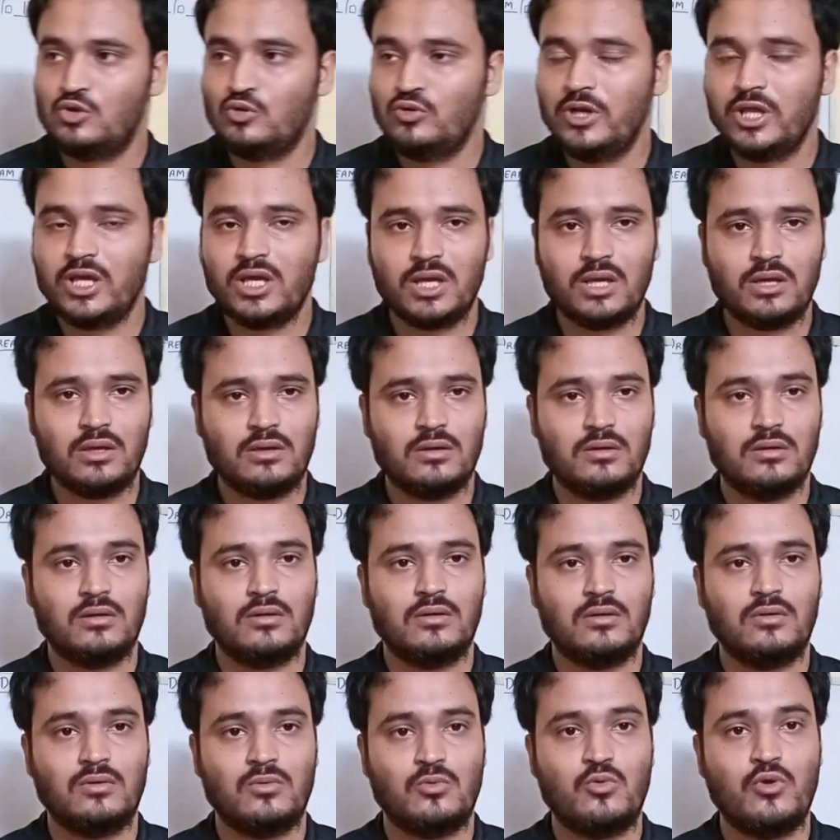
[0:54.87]
today
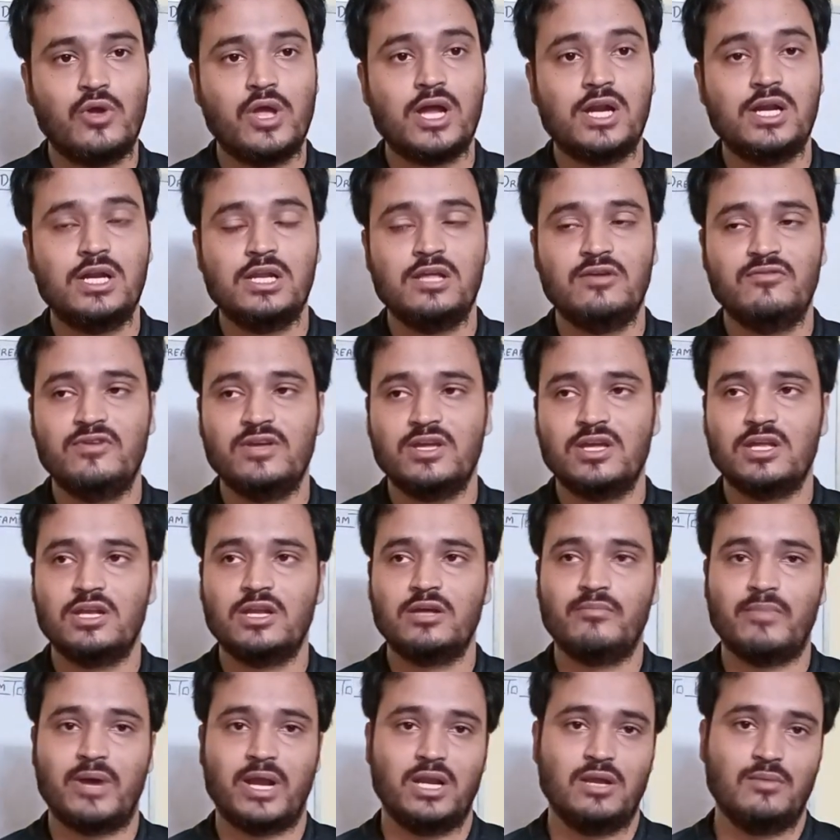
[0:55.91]
we are living
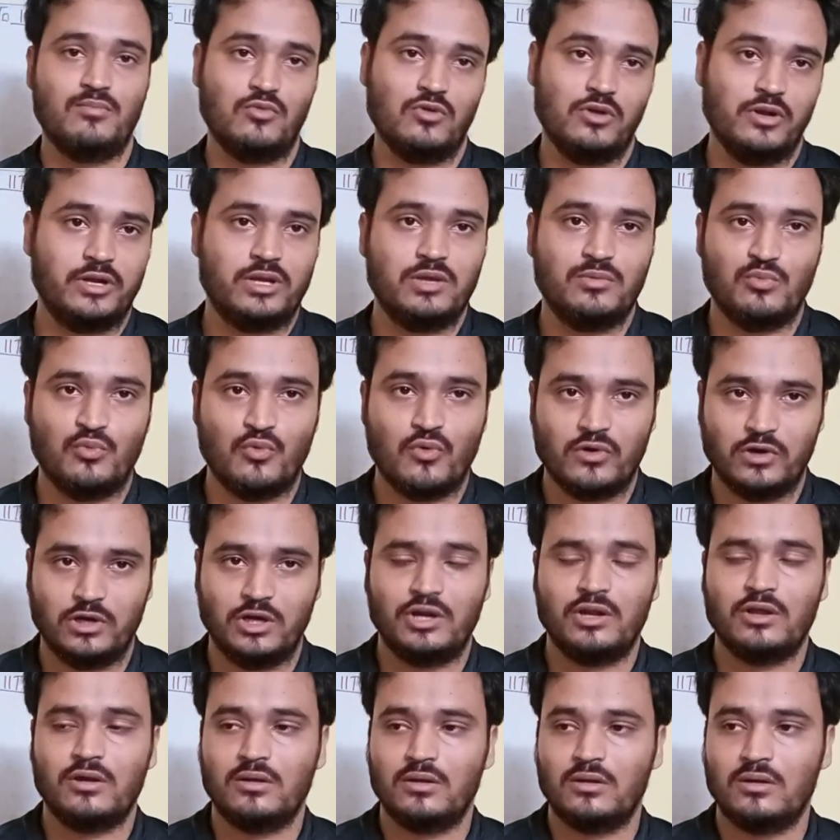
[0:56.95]
in a manipulative
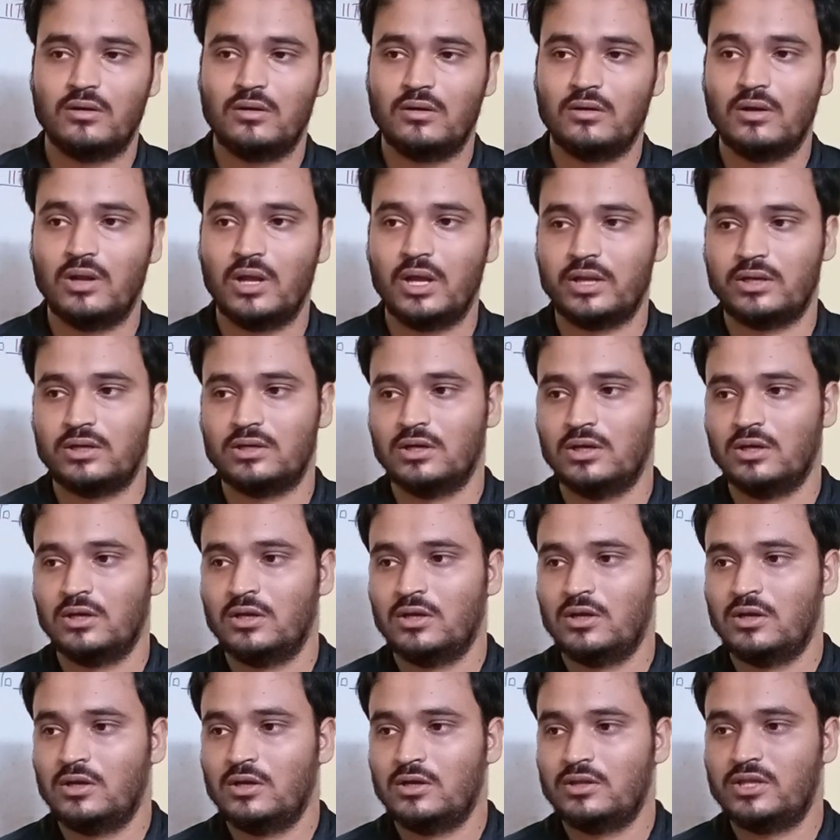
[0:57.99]
world, right?
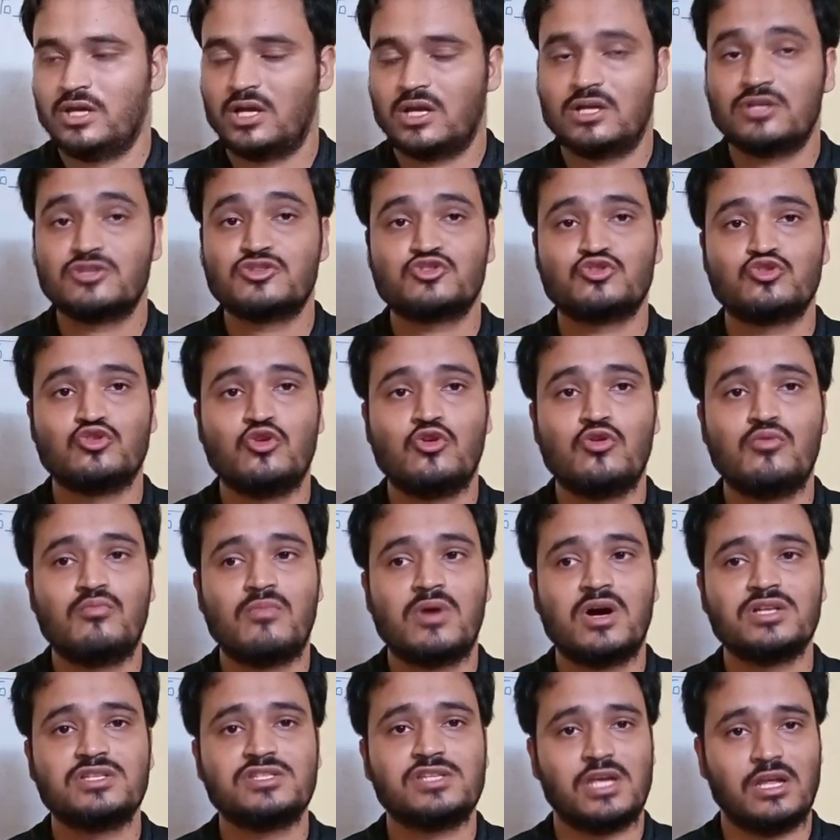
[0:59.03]
There are so
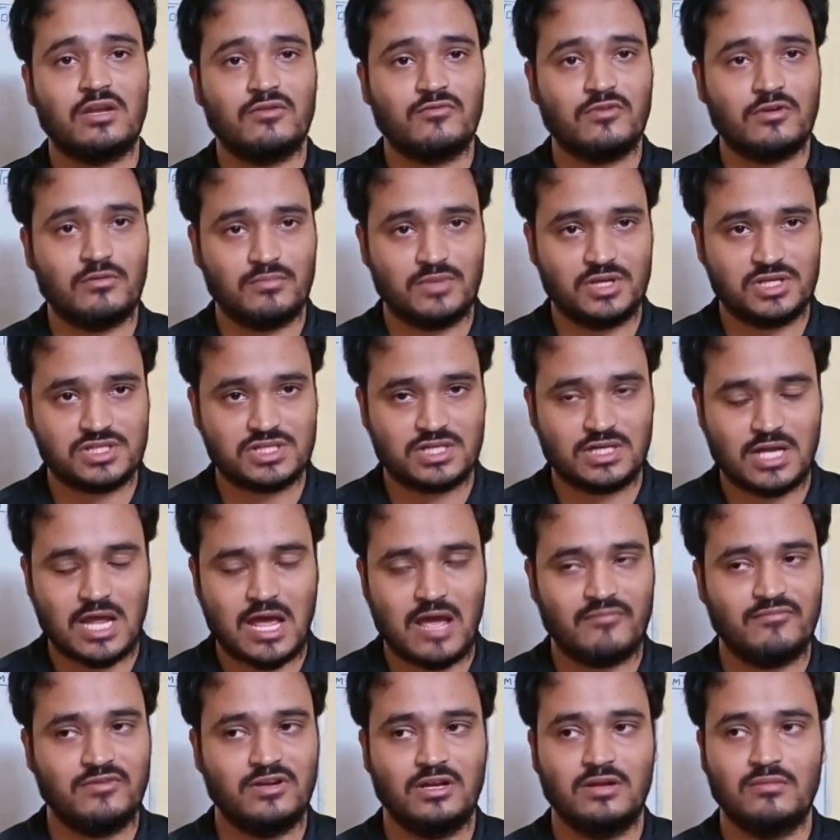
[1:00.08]
much information
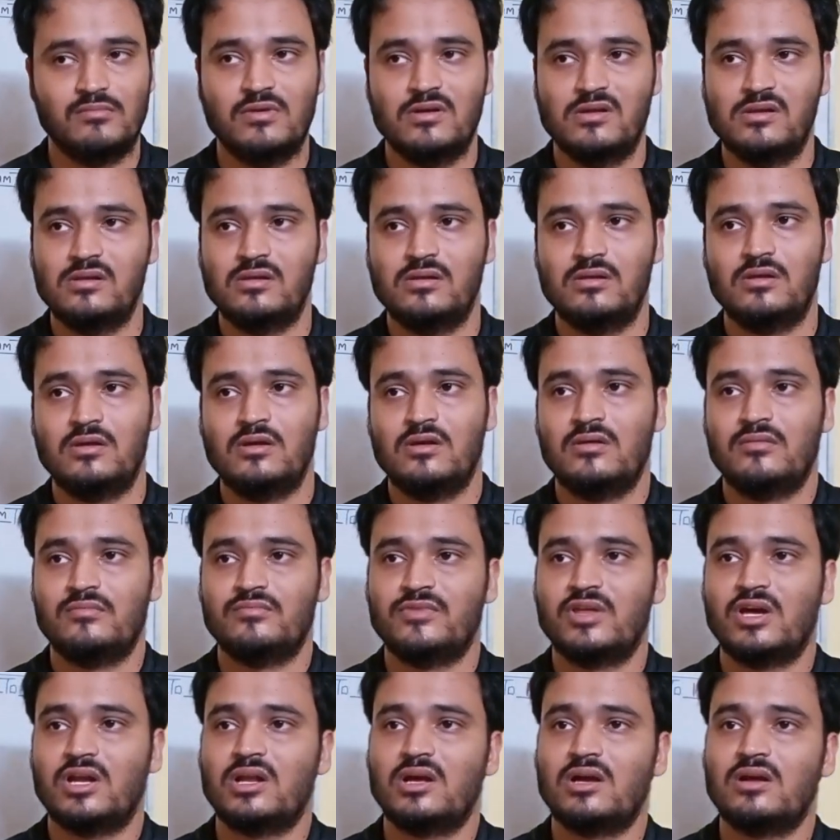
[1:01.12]
available.
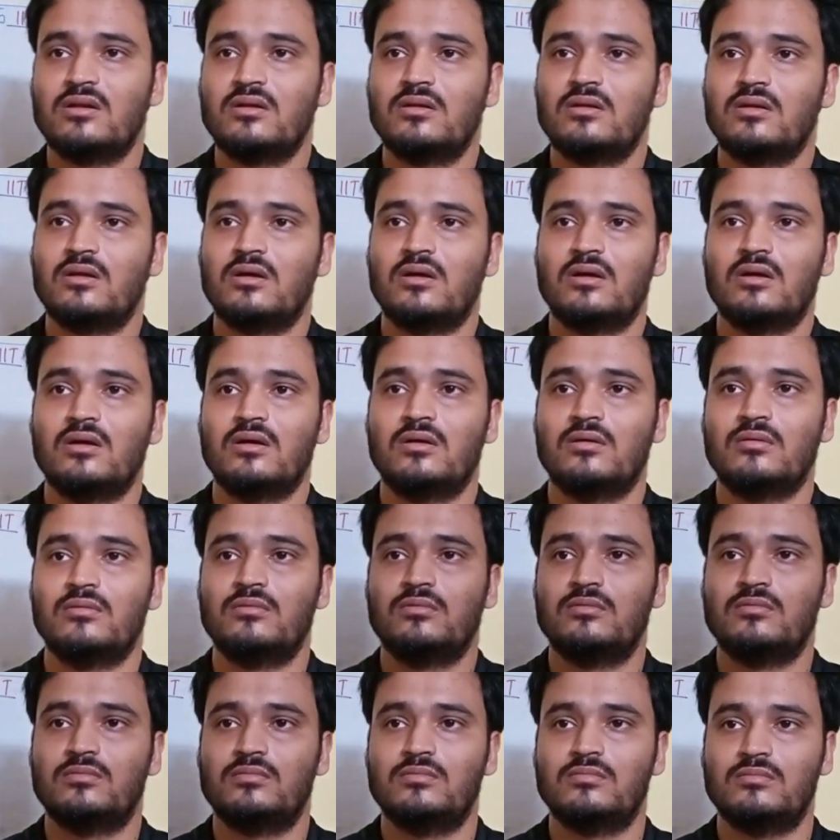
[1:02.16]
There
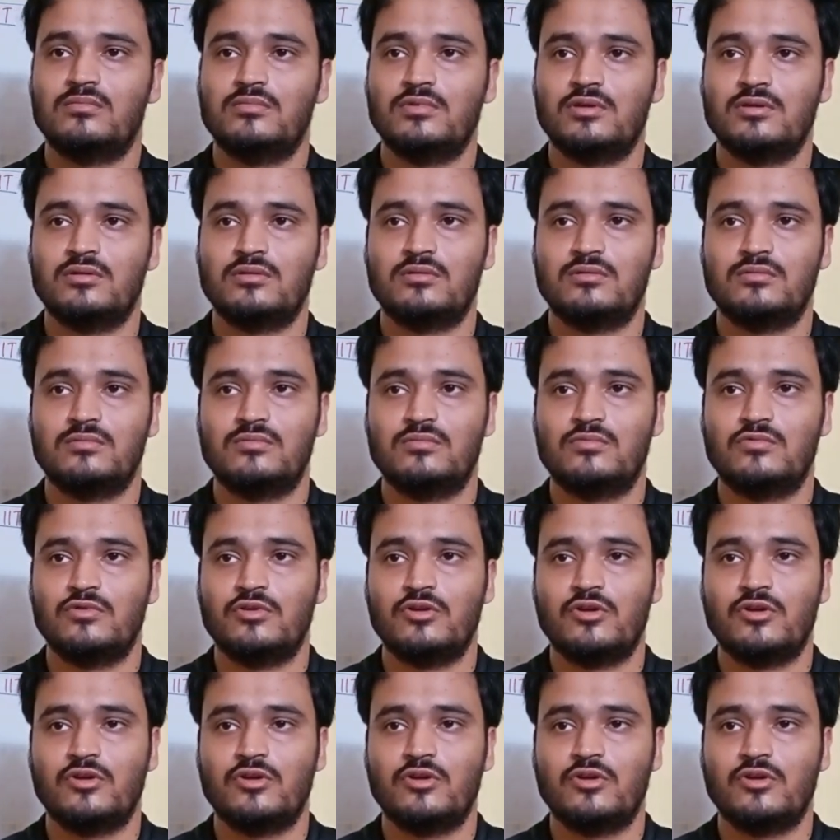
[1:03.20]
are you know,